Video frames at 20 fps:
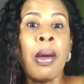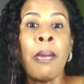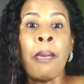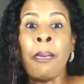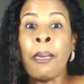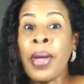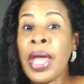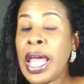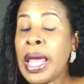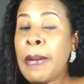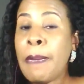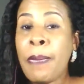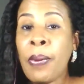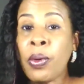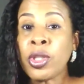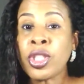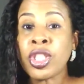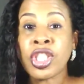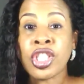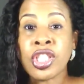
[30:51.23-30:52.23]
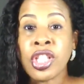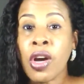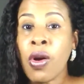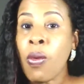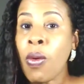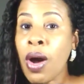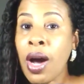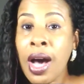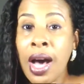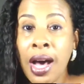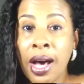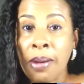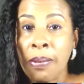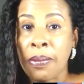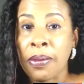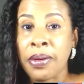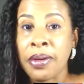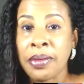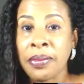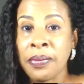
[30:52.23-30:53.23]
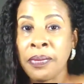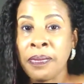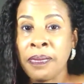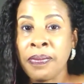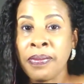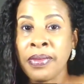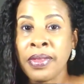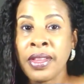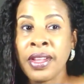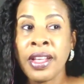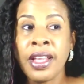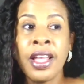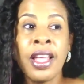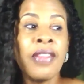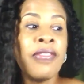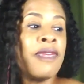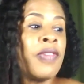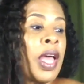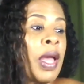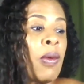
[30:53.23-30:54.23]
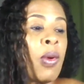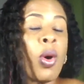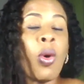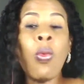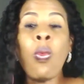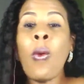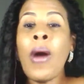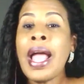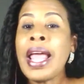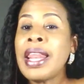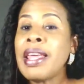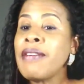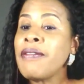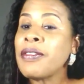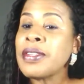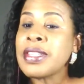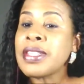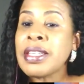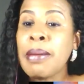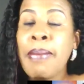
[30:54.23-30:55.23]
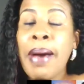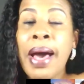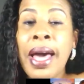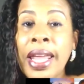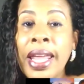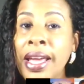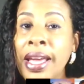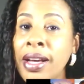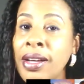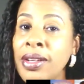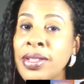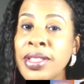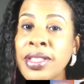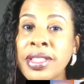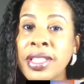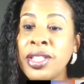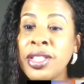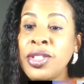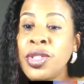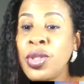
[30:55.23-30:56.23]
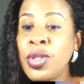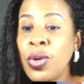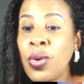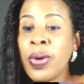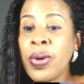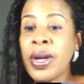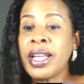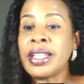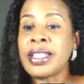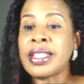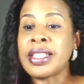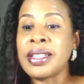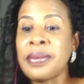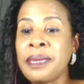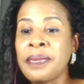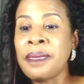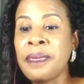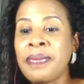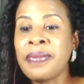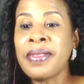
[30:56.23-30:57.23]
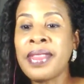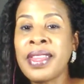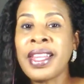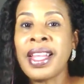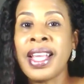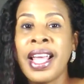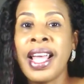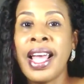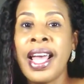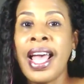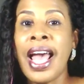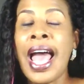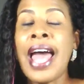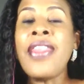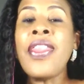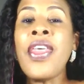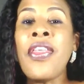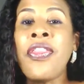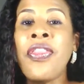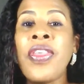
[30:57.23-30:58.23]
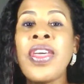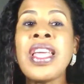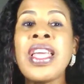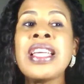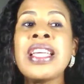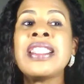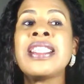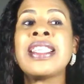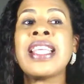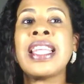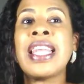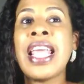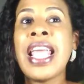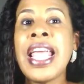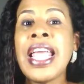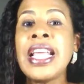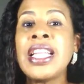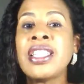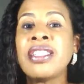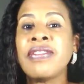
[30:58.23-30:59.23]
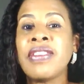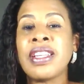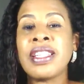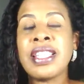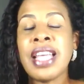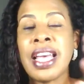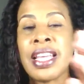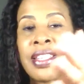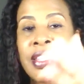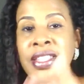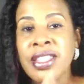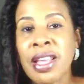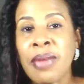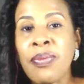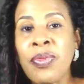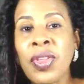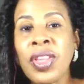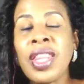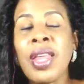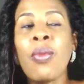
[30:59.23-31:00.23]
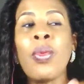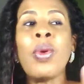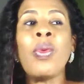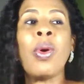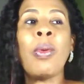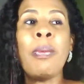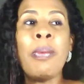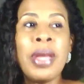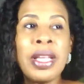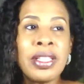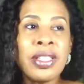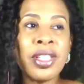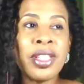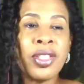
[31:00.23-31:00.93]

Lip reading: people show up. They were waiting for somebody else to do it. And the thing is that each of us has something that we were meant to